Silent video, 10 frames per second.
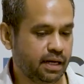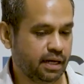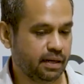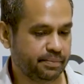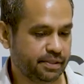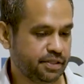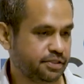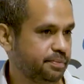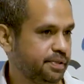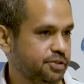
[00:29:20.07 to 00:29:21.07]
uh,
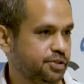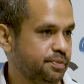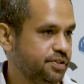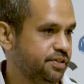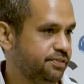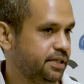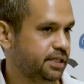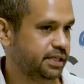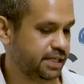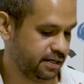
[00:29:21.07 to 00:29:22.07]
participants
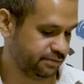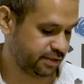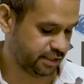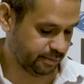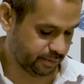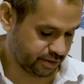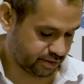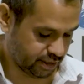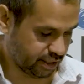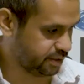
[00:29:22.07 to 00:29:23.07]
specifically now for a couple of
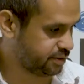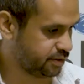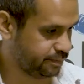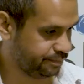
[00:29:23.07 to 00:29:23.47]
slides.